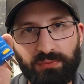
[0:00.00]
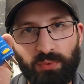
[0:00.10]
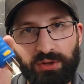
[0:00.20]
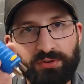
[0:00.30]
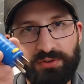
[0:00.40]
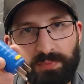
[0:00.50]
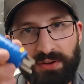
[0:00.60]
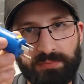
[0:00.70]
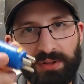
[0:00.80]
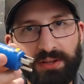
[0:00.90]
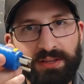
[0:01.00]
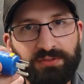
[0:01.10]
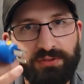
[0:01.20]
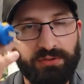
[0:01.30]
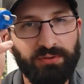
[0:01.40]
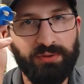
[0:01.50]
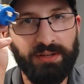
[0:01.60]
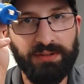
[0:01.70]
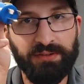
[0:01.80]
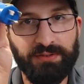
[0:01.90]
what you're just about to plug into
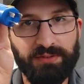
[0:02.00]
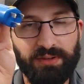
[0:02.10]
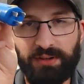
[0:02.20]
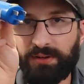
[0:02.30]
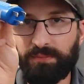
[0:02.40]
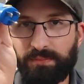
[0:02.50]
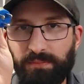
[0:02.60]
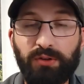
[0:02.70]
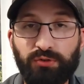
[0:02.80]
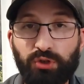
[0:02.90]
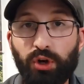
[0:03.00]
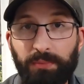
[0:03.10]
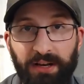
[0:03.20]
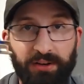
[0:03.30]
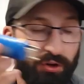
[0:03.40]
is terminated